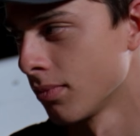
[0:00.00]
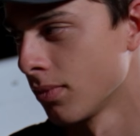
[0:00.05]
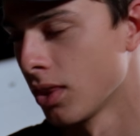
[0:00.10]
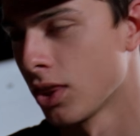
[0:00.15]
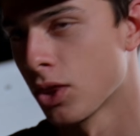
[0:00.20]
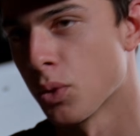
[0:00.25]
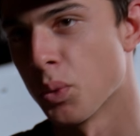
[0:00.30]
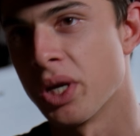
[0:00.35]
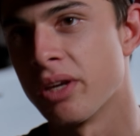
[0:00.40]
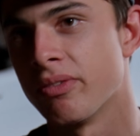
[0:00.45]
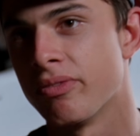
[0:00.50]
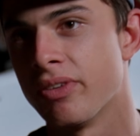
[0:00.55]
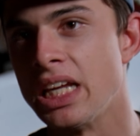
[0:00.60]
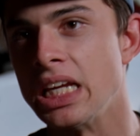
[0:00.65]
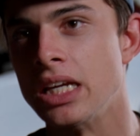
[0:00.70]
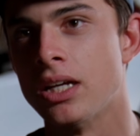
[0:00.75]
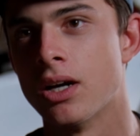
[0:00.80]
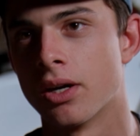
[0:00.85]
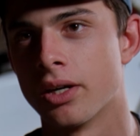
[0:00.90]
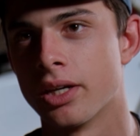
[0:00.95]
3
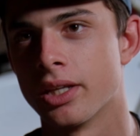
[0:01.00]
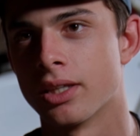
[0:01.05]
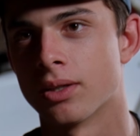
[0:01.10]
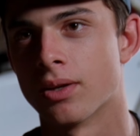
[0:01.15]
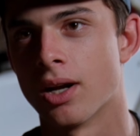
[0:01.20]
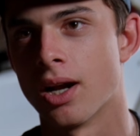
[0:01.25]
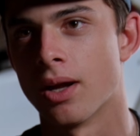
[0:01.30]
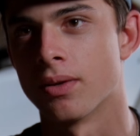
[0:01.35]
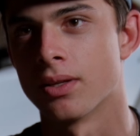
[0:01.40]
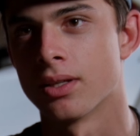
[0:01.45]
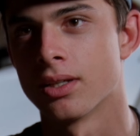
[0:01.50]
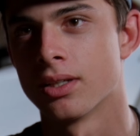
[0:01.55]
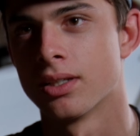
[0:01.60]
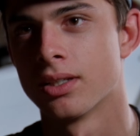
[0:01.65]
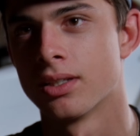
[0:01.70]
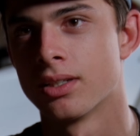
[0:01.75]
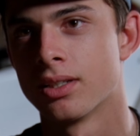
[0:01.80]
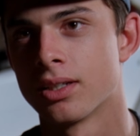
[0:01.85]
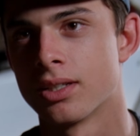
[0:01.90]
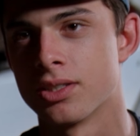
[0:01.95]
feet underneath the ground
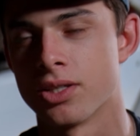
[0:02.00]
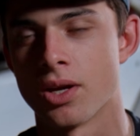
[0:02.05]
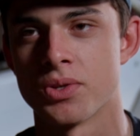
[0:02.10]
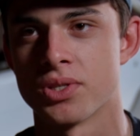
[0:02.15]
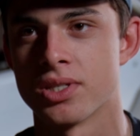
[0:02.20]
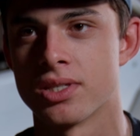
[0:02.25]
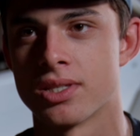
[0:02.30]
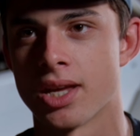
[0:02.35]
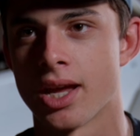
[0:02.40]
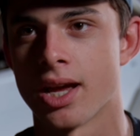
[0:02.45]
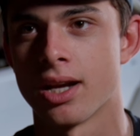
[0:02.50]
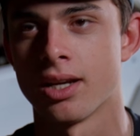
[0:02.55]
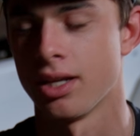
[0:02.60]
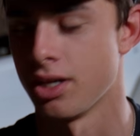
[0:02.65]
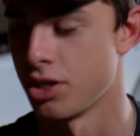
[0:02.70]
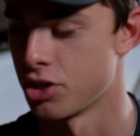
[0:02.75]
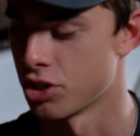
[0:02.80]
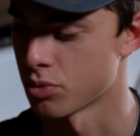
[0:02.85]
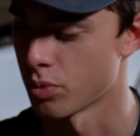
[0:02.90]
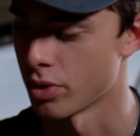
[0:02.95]
because I was in sand and
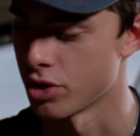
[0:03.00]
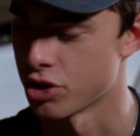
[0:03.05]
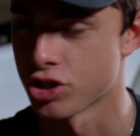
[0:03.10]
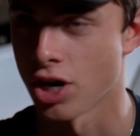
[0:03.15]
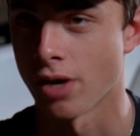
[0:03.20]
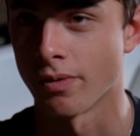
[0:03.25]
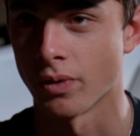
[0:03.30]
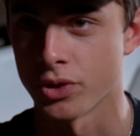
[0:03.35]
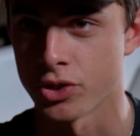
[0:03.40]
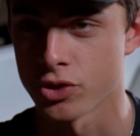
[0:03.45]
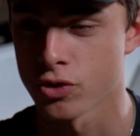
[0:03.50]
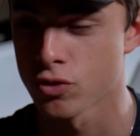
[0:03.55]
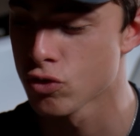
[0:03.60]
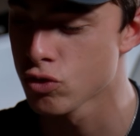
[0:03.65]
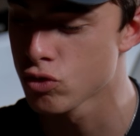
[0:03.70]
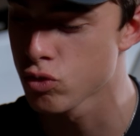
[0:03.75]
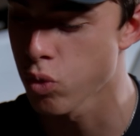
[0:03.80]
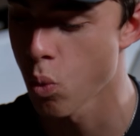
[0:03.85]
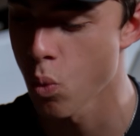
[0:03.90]
it just went shovel. Just